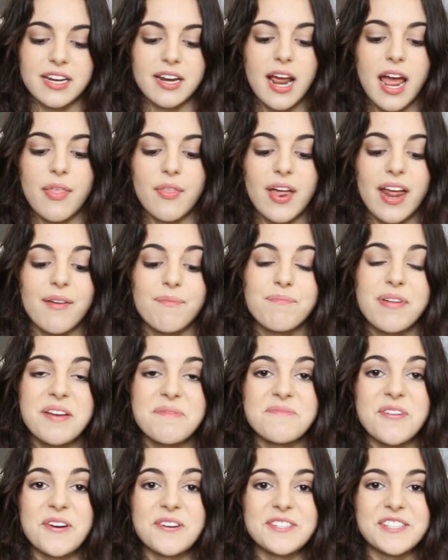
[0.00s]
and then I have
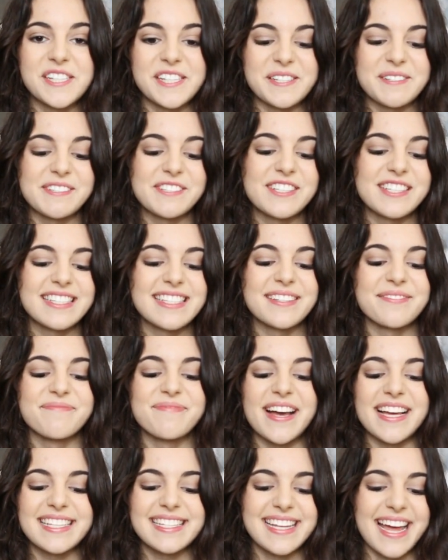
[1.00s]
Bitmoji, which is the
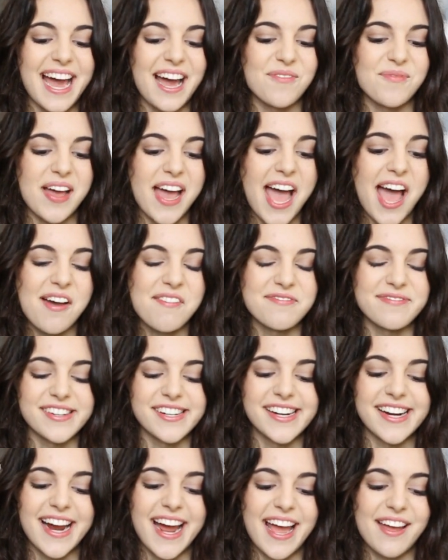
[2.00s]
best app
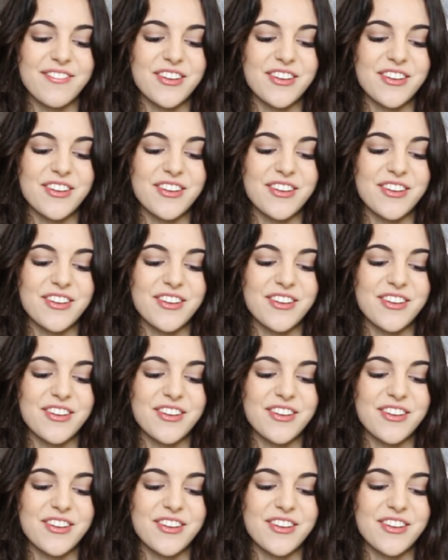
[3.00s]
ever.